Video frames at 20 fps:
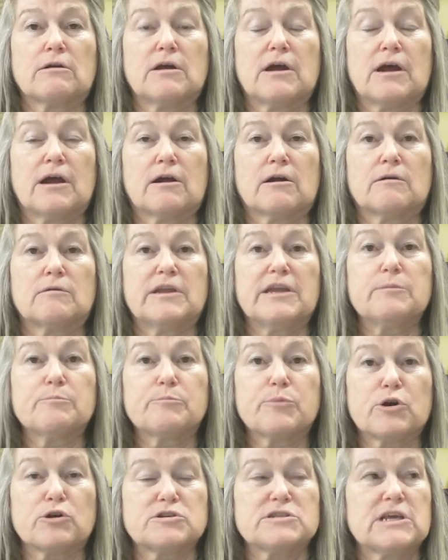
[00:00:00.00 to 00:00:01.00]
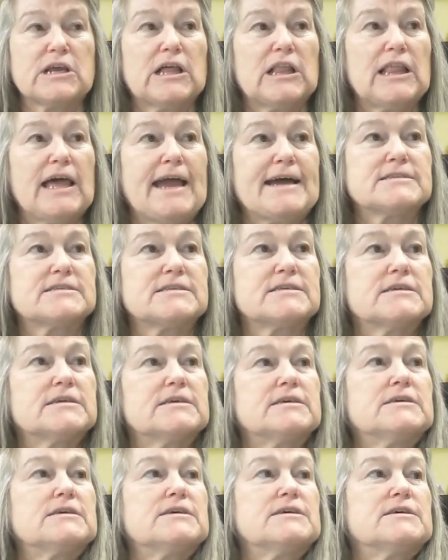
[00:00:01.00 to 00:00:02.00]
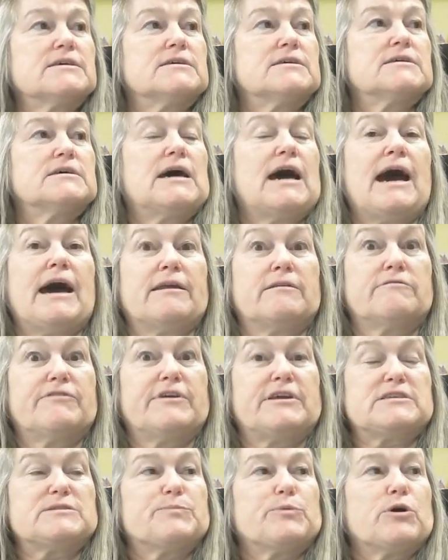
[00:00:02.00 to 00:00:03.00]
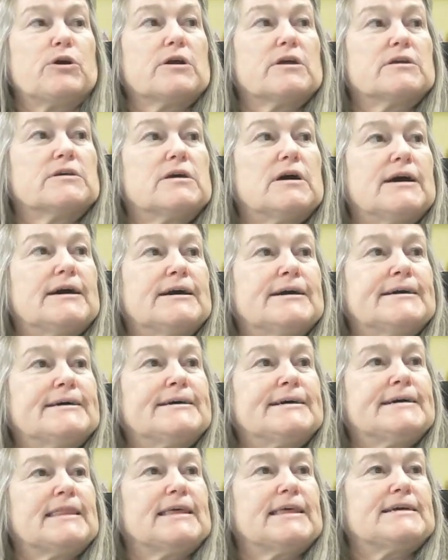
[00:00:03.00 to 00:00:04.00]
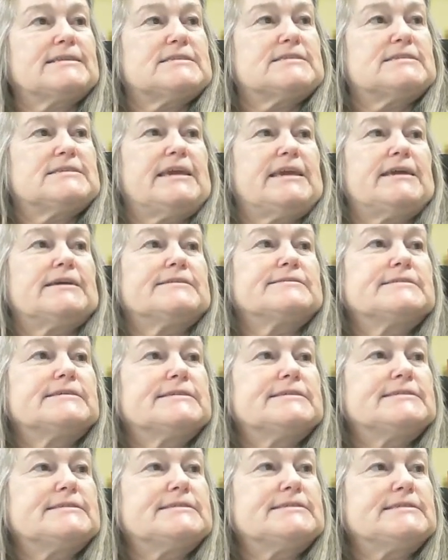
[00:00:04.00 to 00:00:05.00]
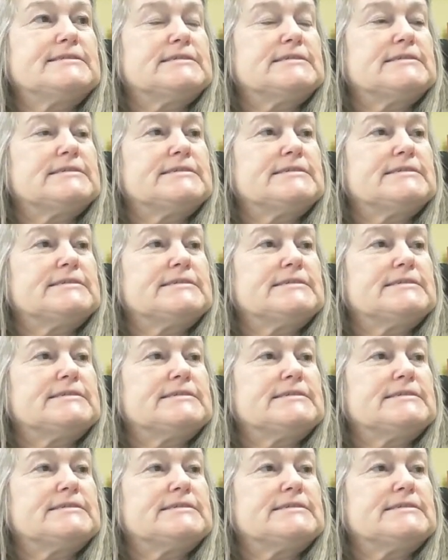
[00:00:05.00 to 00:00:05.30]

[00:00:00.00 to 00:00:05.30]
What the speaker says: our in-person class on Facebook. Let's see. For